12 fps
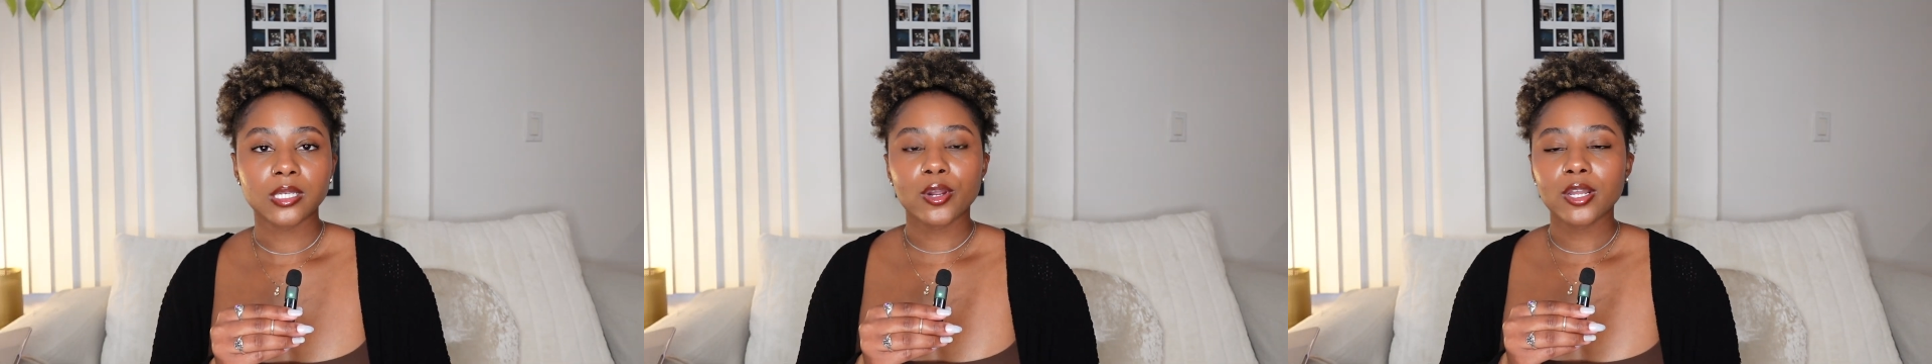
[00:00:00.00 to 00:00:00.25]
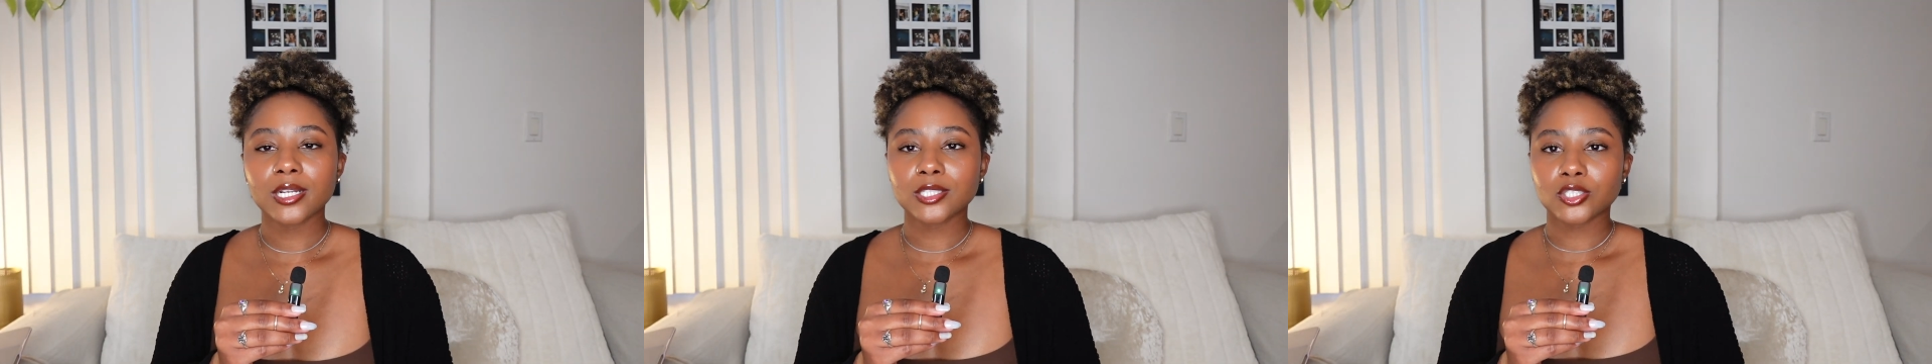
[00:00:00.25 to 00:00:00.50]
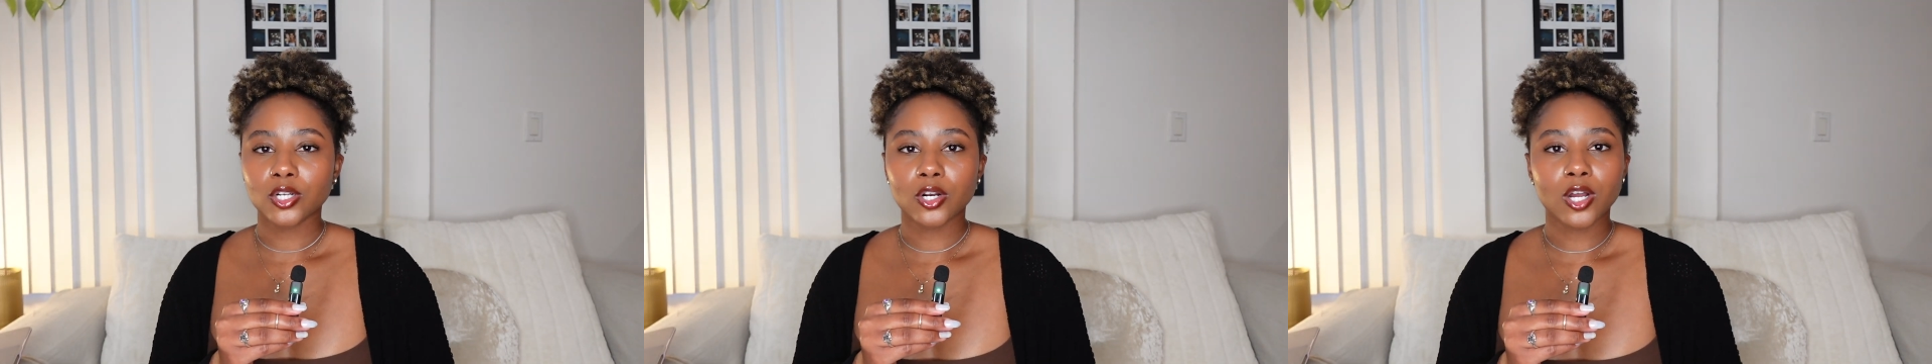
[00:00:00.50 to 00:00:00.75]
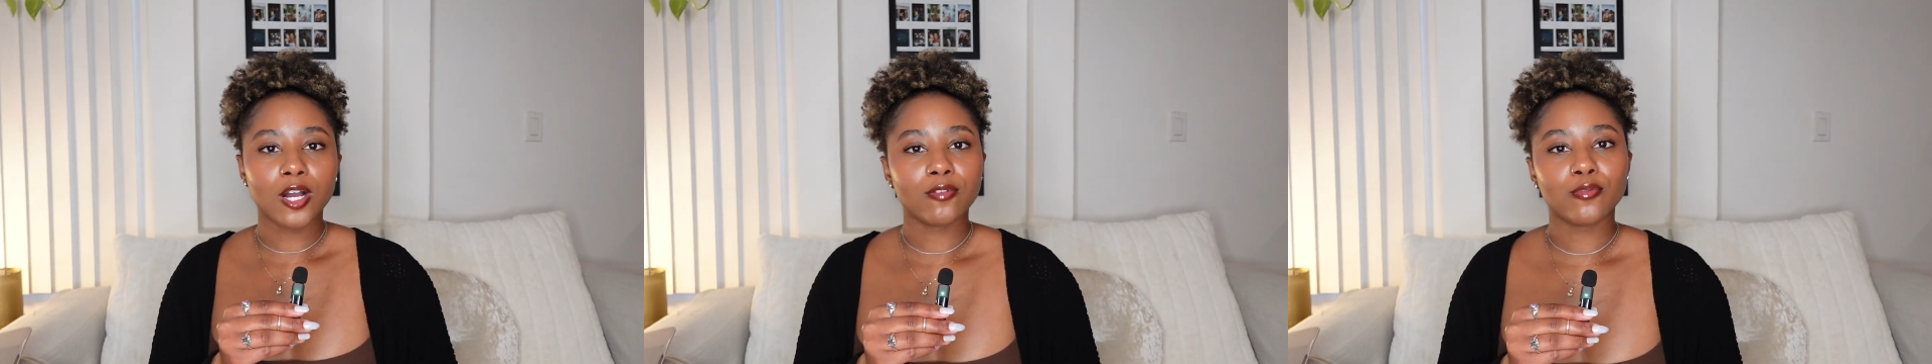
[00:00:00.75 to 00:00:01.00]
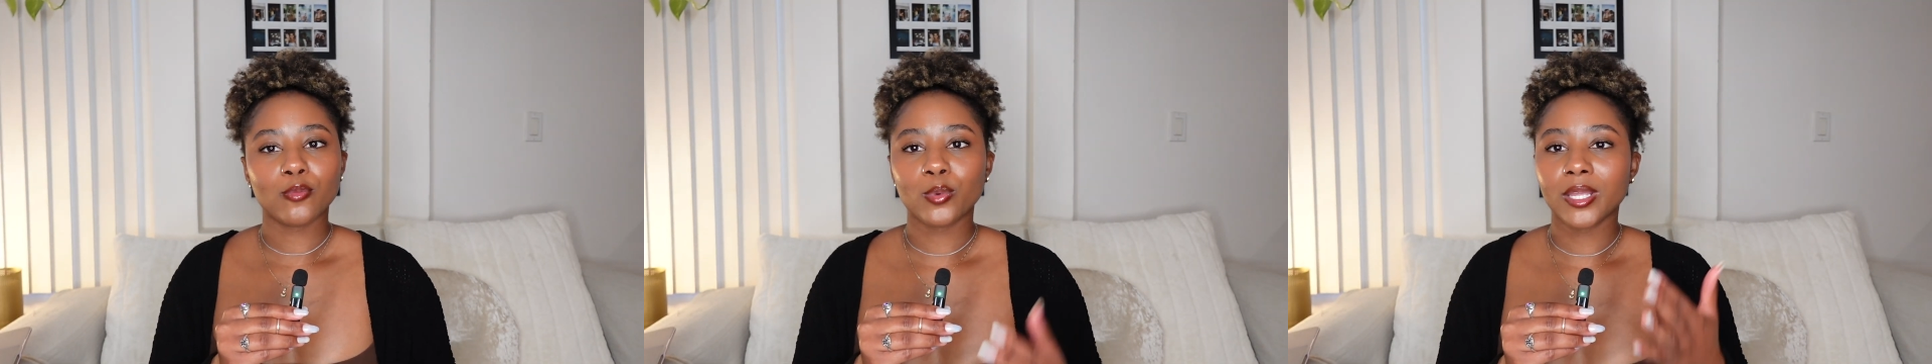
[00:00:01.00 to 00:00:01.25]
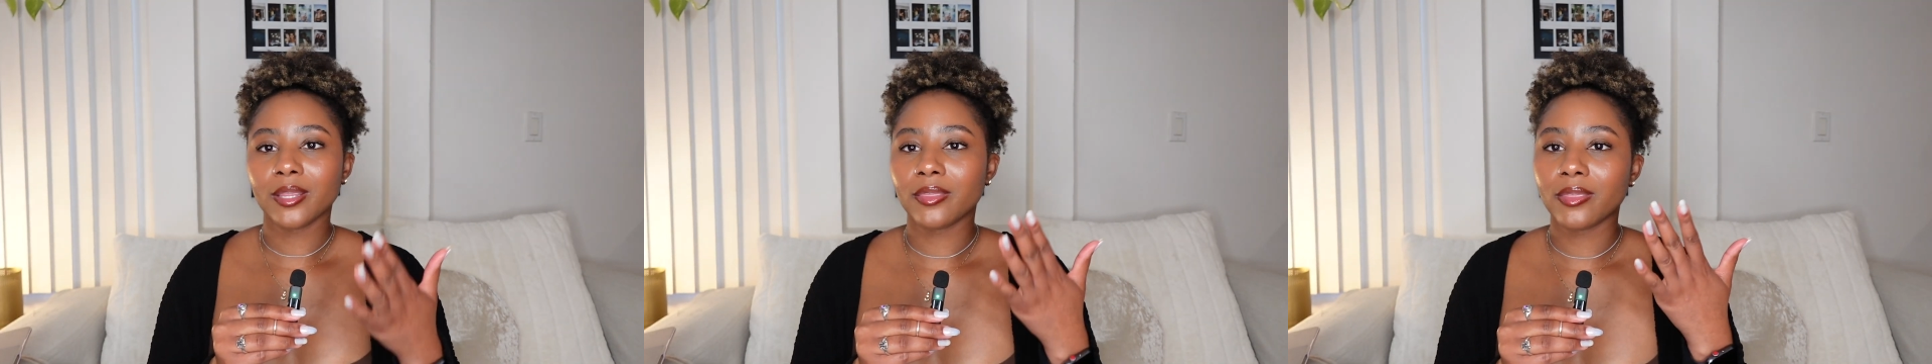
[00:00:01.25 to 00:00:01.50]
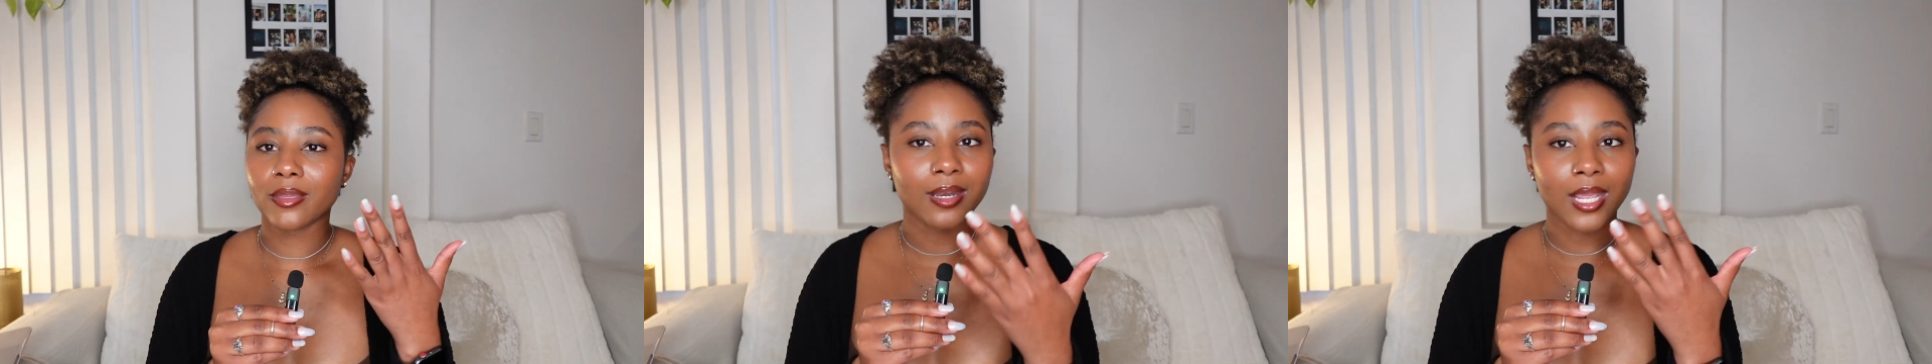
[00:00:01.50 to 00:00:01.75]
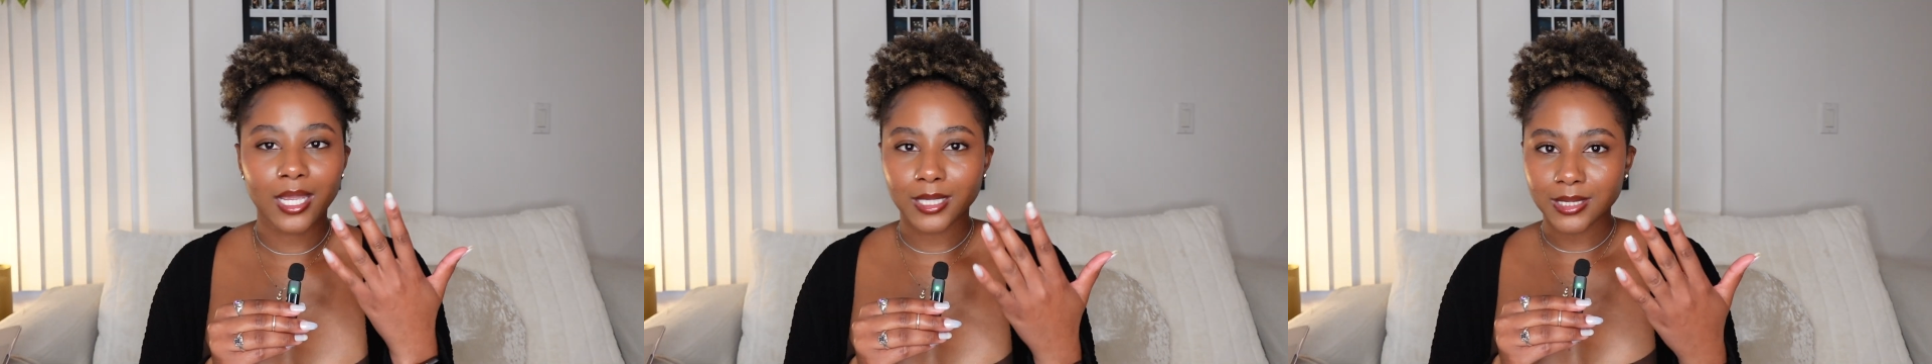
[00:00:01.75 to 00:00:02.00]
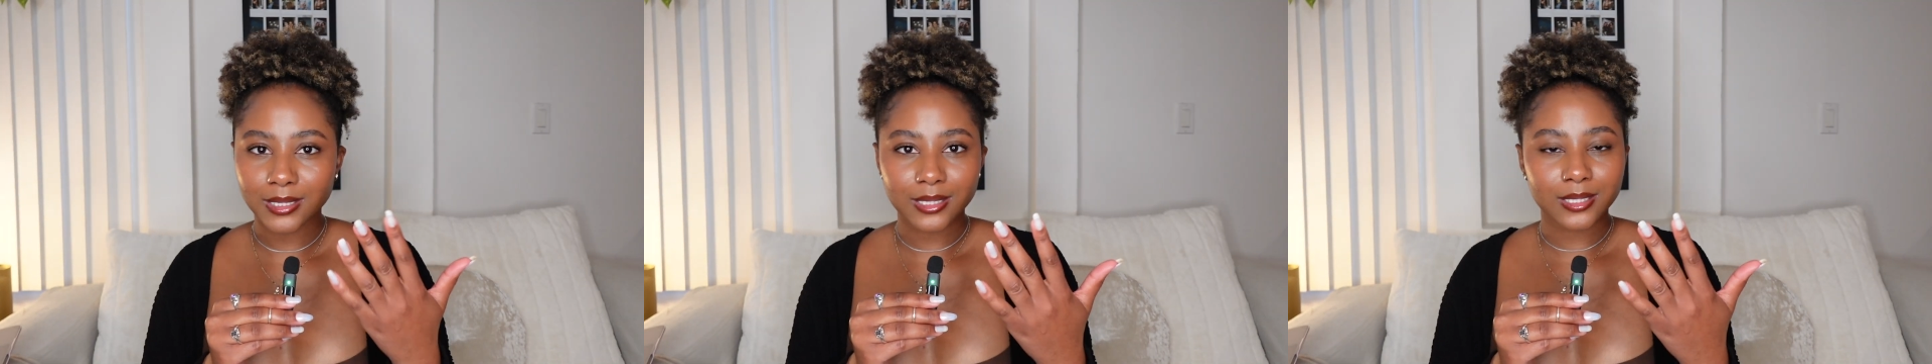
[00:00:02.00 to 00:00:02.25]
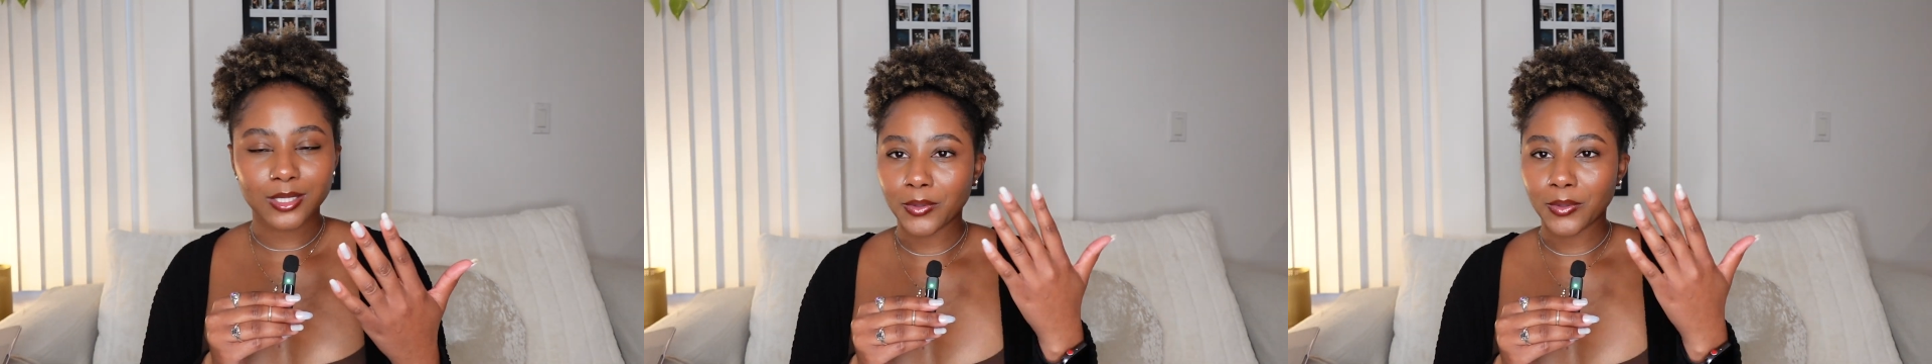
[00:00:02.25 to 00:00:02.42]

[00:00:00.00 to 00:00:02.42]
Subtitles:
We're going to start off with nails,